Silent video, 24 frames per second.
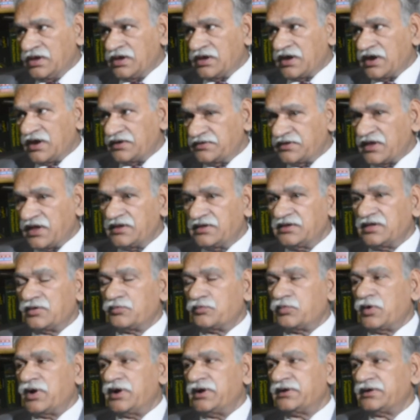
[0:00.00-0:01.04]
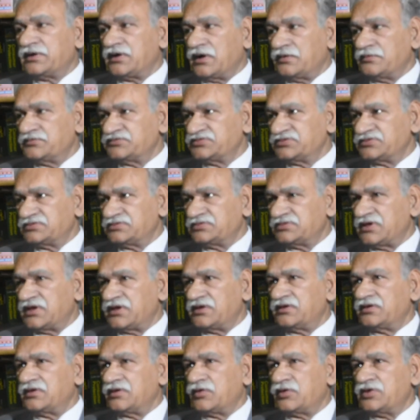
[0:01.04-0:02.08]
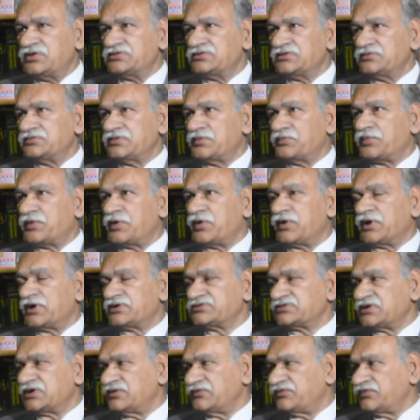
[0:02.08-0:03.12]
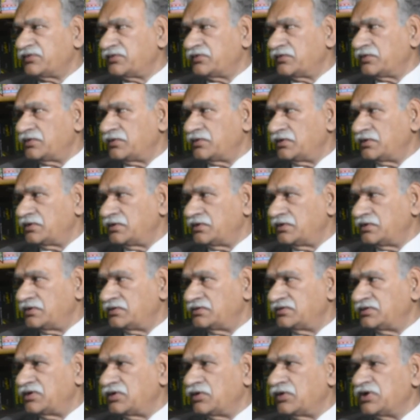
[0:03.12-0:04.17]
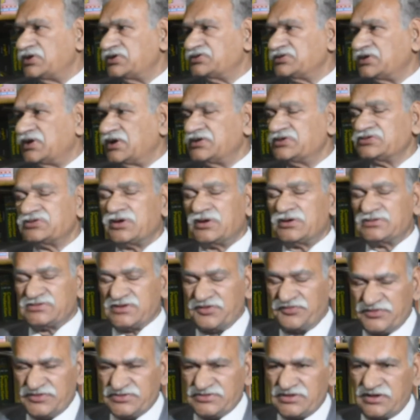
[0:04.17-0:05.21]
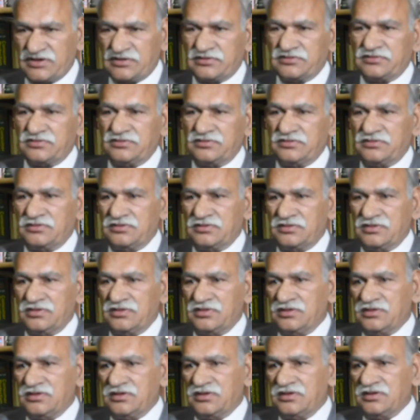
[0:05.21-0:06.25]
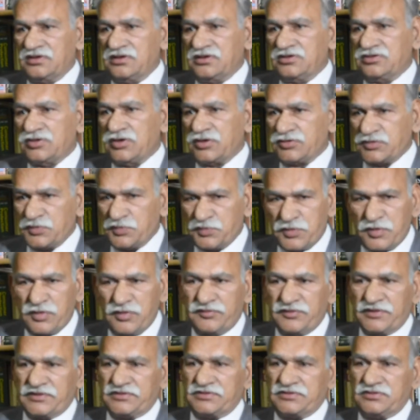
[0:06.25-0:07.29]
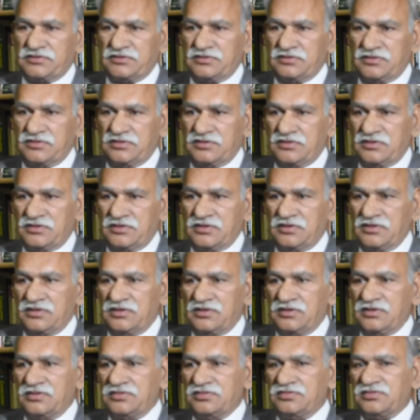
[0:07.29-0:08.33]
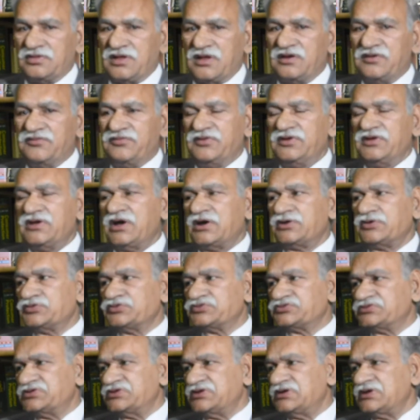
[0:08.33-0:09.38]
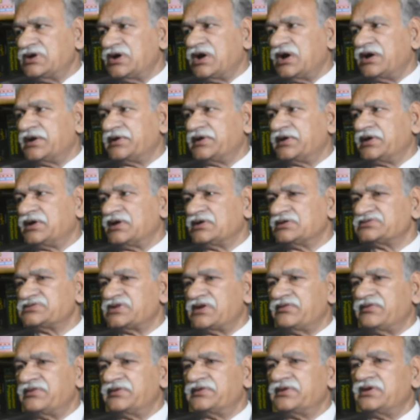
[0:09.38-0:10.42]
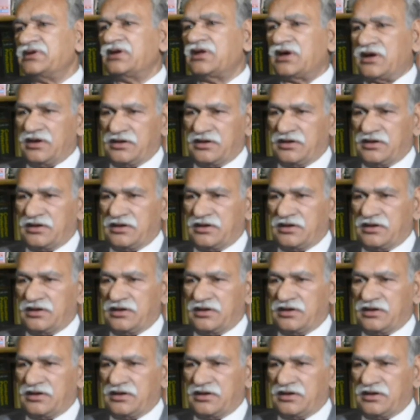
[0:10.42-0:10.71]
And then the point comes, then the production of the original is not sufficient. You have to prove it. Then we have to see Article 79